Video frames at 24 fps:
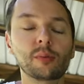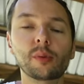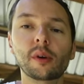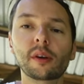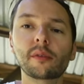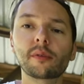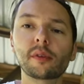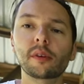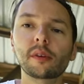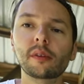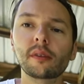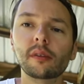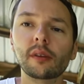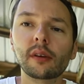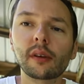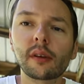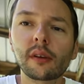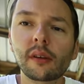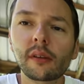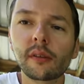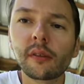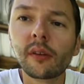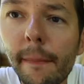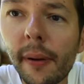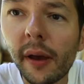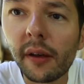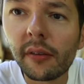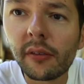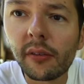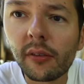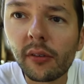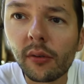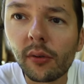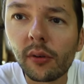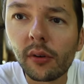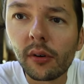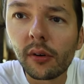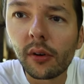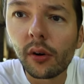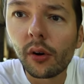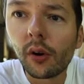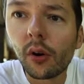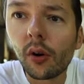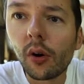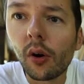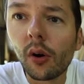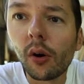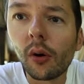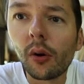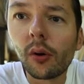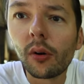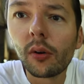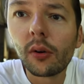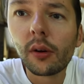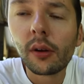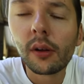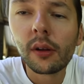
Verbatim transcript: breakfast is pesto rojo